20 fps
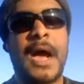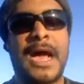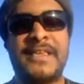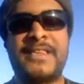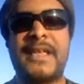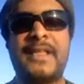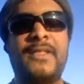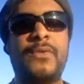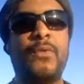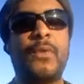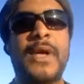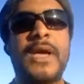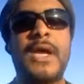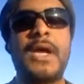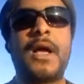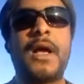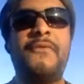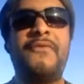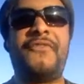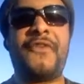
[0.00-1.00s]
I said, we're
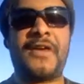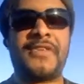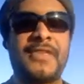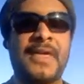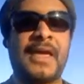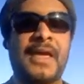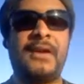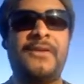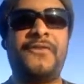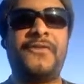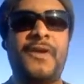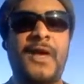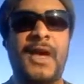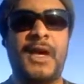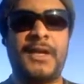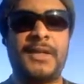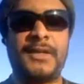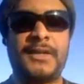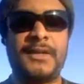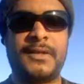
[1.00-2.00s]
going to come first, second and
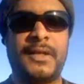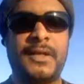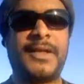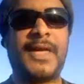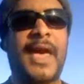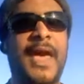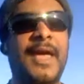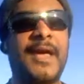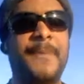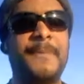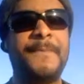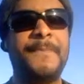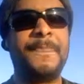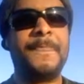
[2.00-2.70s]
third, okay?